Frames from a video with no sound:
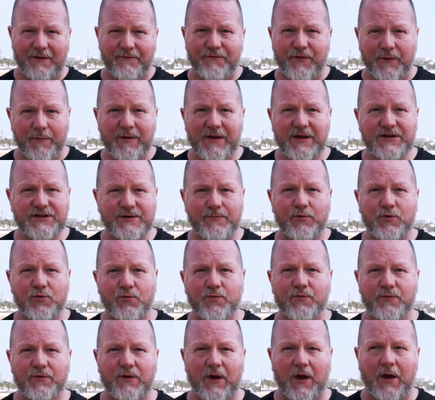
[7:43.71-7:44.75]
For me, it's about
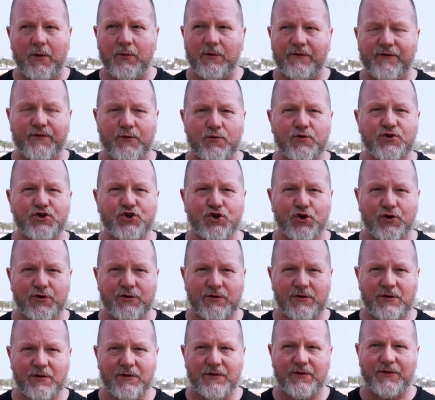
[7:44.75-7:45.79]
how it feels
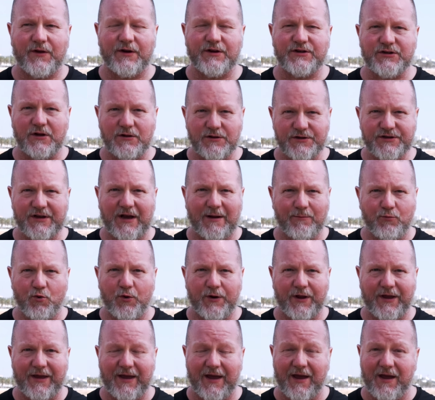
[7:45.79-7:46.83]
shooting, the results that I'm
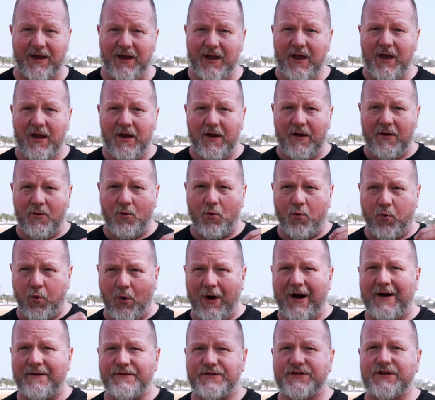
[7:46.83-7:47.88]
going to get.
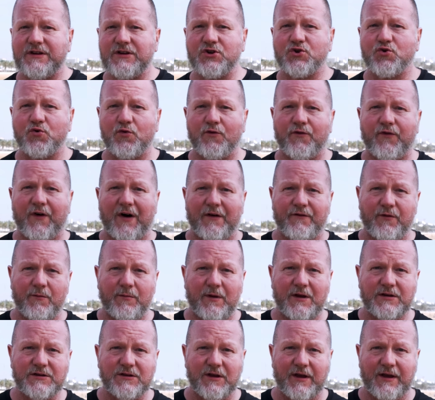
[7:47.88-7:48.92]
What I've seen so far from
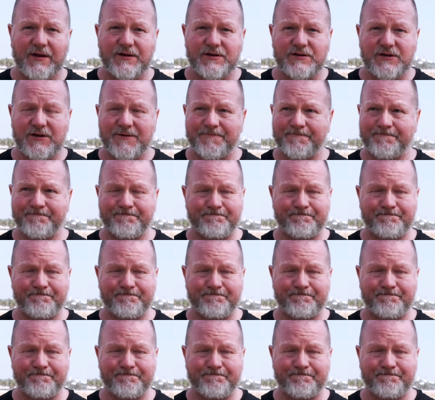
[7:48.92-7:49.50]
this lens,